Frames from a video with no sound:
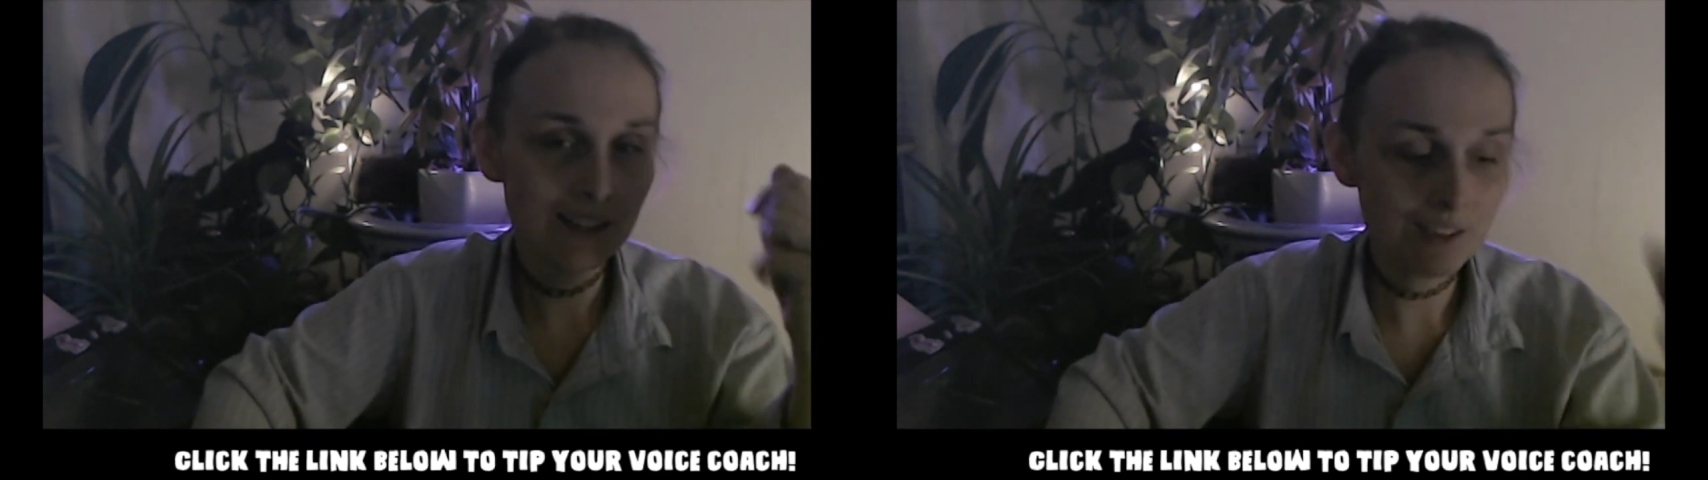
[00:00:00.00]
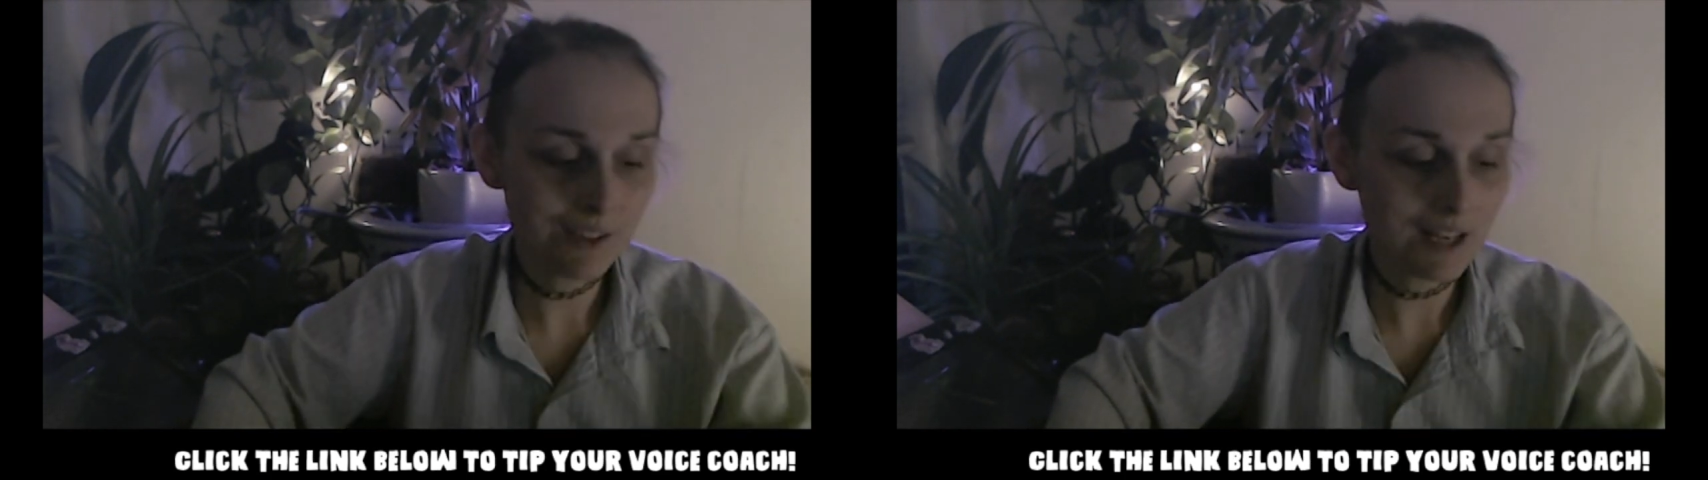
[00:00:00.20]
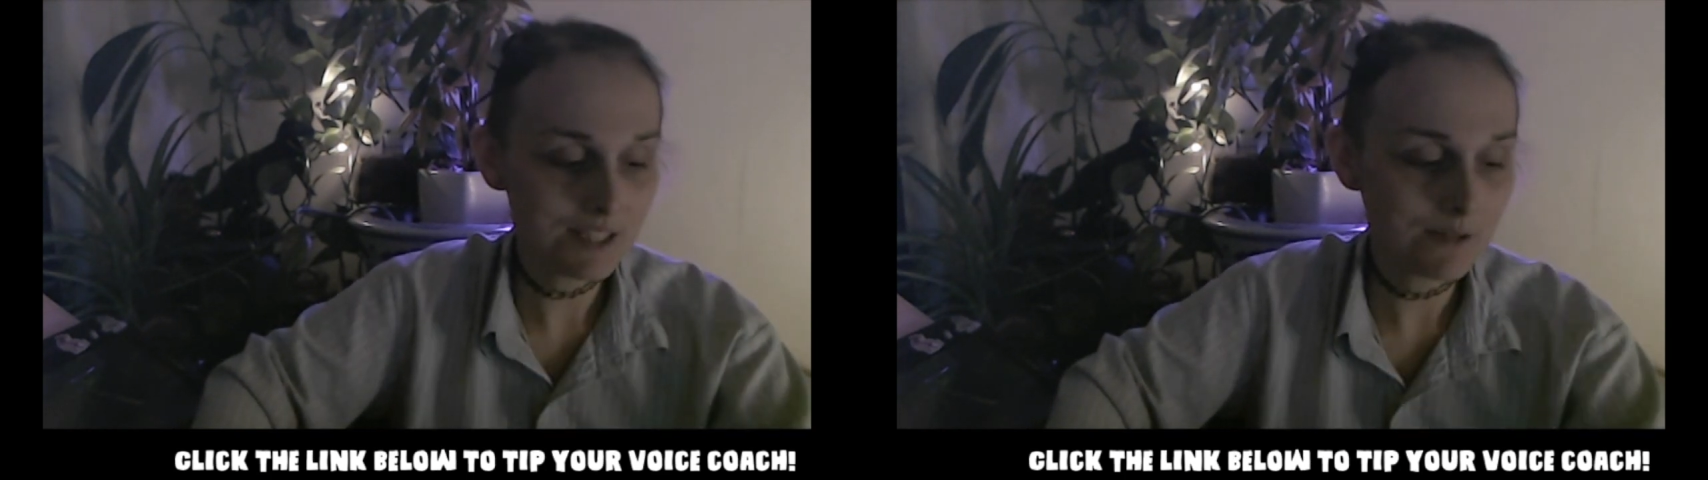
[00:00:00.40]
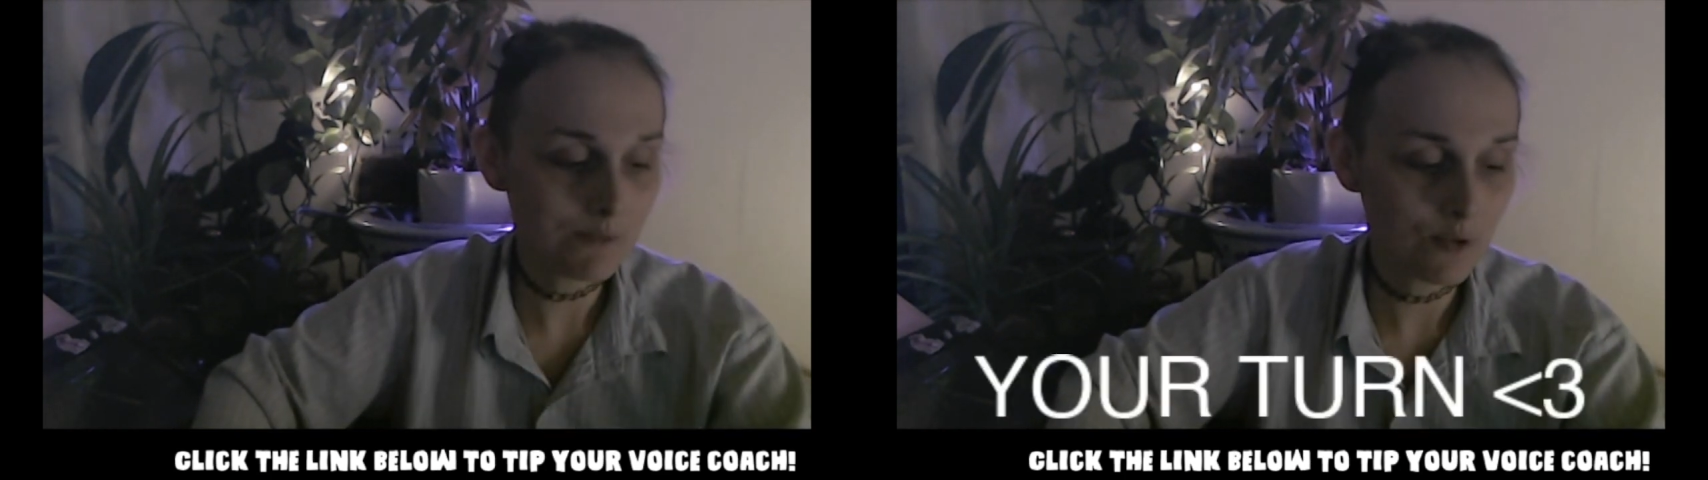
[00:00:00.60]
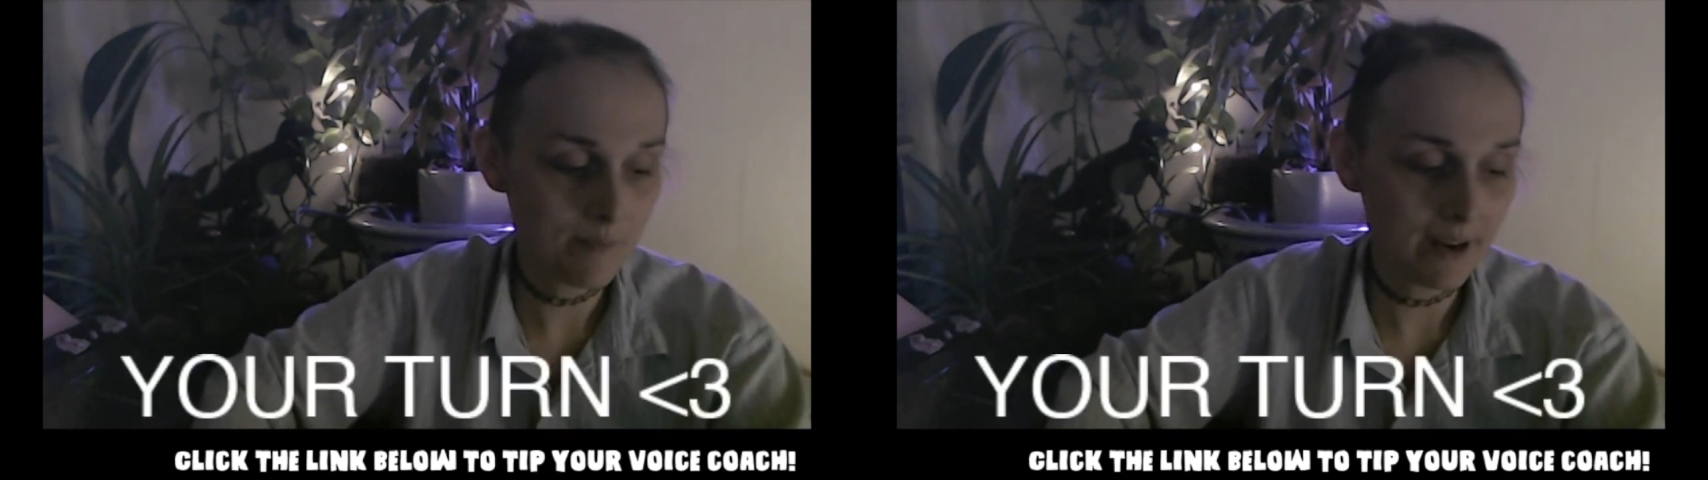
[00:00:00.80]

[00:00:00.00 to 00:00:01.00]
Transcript: Lots of warm